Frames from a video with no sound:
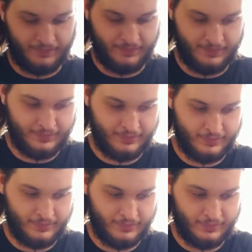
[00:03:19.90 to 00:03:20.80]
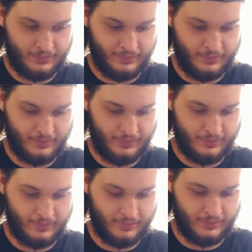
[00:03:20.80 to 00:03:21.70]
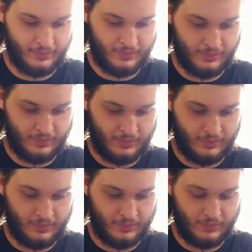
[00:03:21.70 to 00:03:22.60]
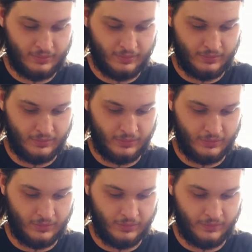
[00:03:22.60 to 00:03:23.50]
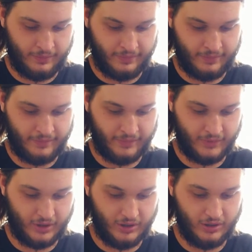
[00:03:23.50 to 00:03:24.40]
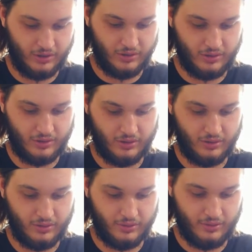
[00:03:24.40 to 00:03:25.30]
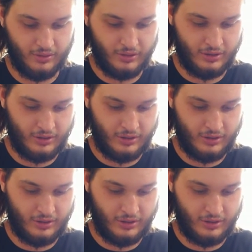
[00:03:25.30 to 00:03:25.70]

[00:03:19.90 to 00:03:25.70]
(silence)